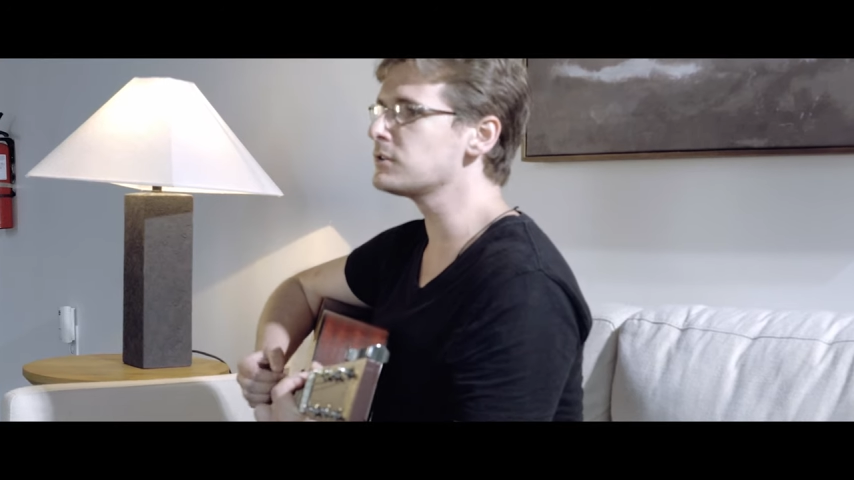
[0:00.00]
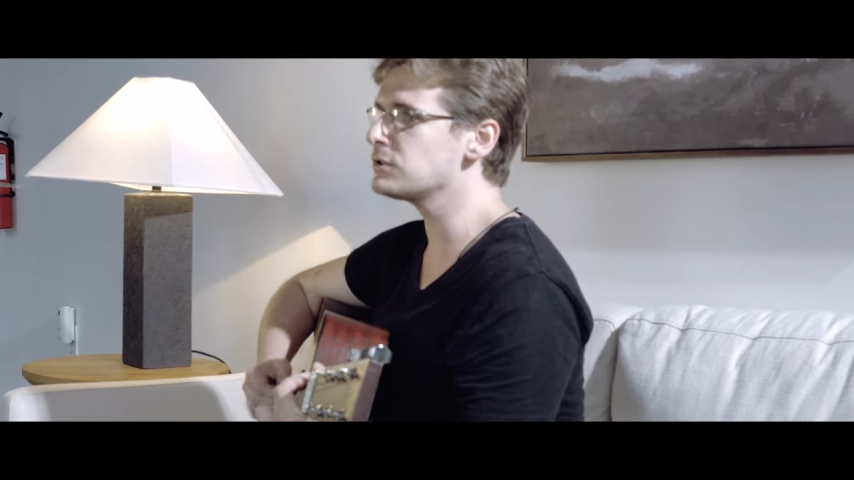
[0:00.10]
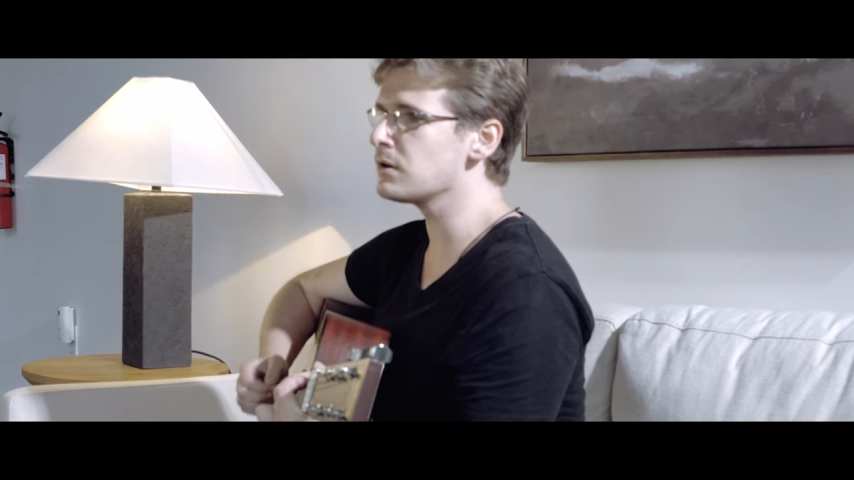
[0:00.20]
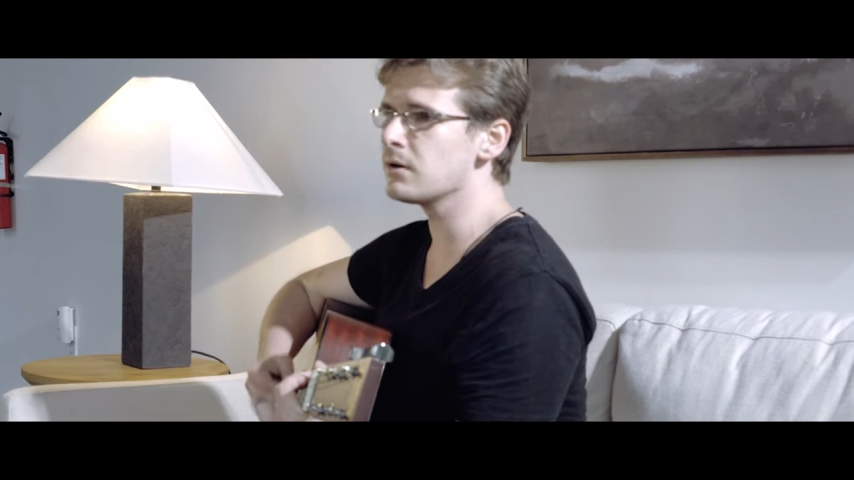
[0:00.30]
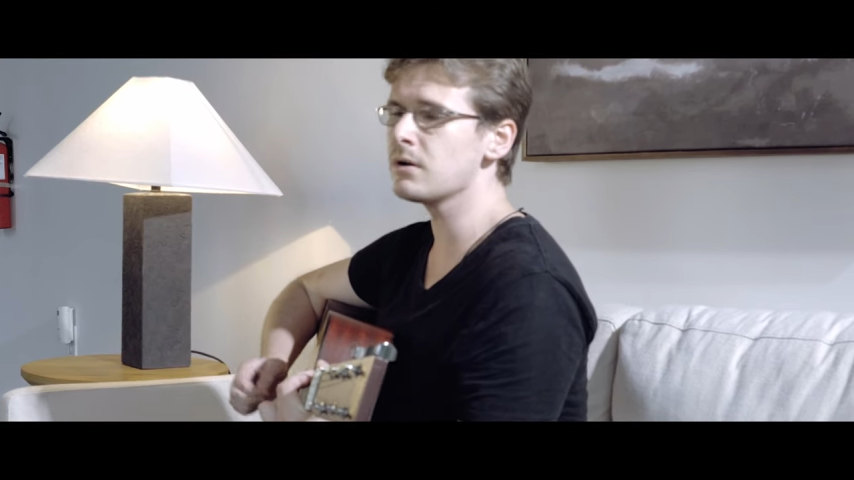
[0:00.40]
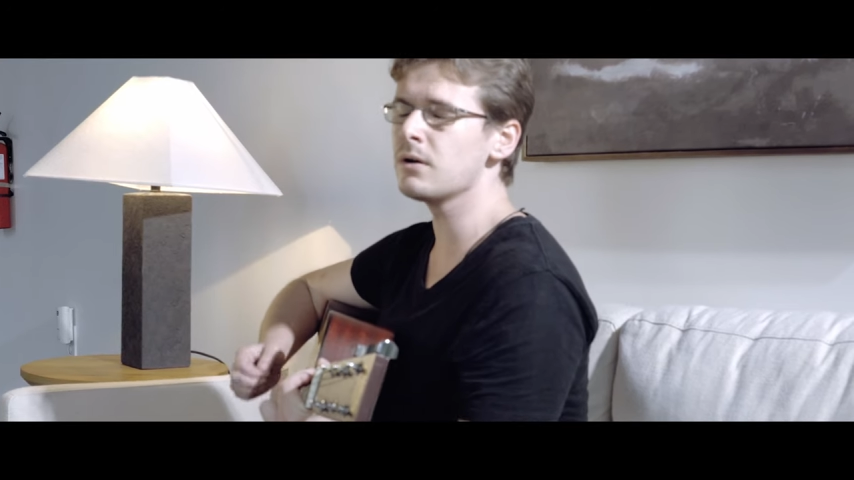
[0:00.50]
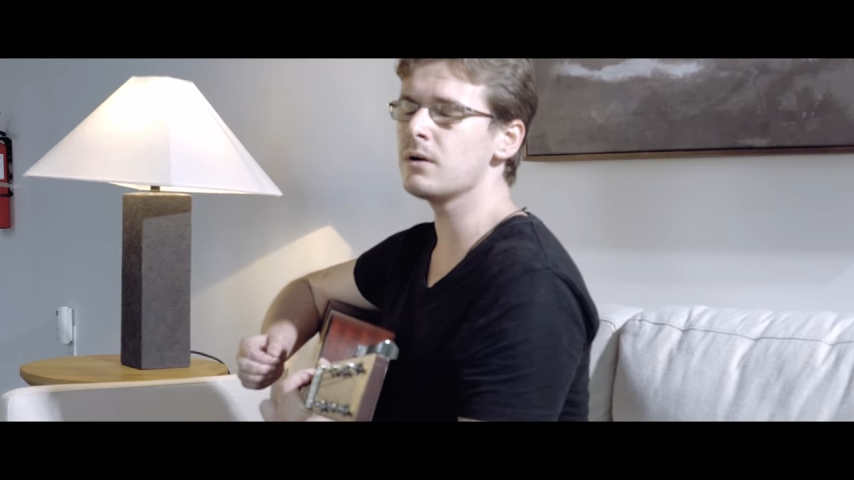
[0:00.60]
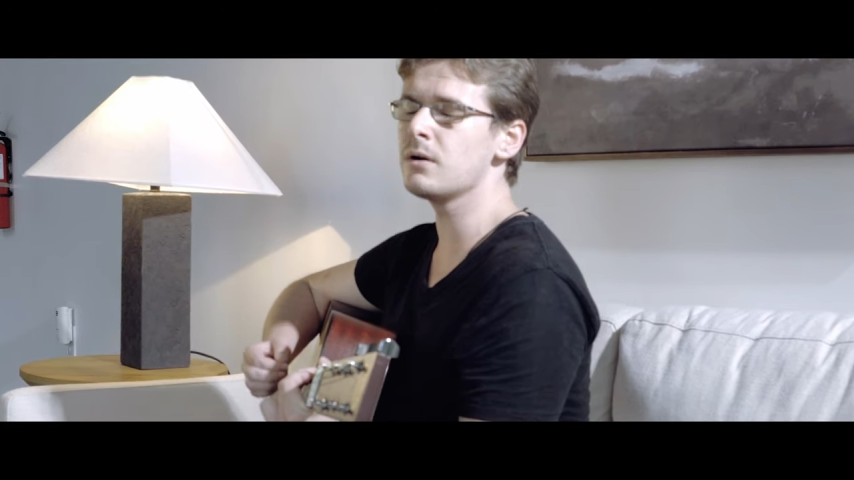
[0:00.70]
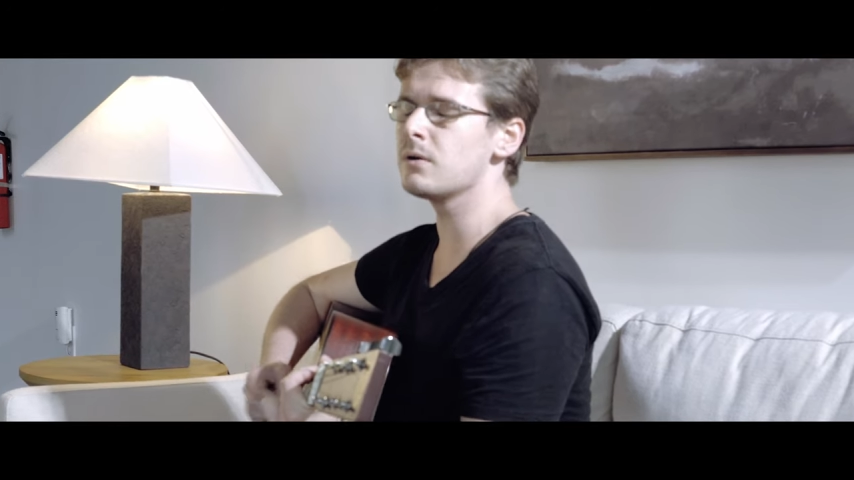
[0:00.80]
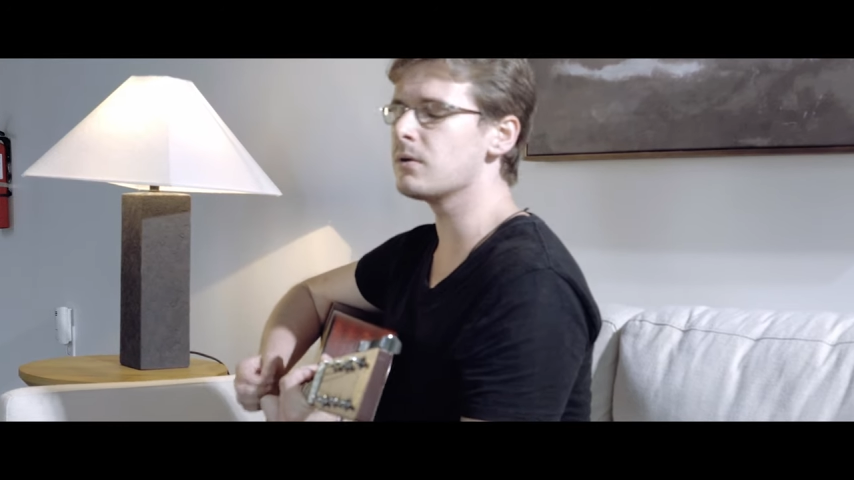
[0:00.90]
a
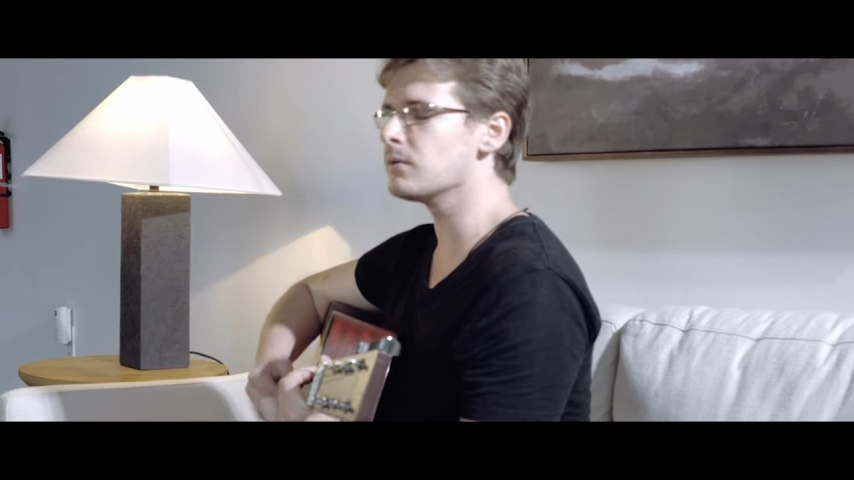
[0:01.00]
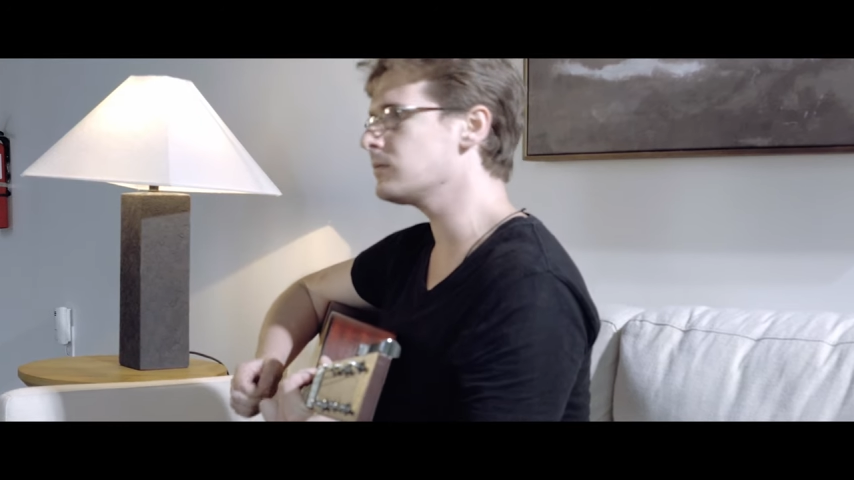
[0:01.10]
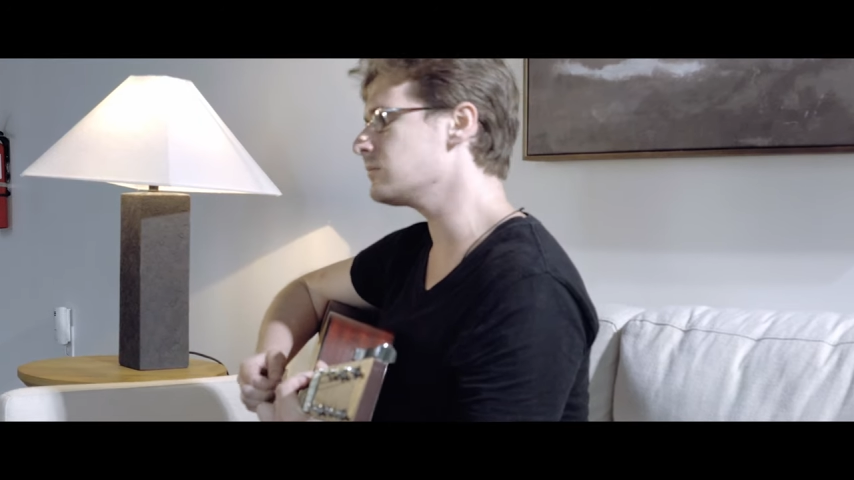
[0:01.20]
show.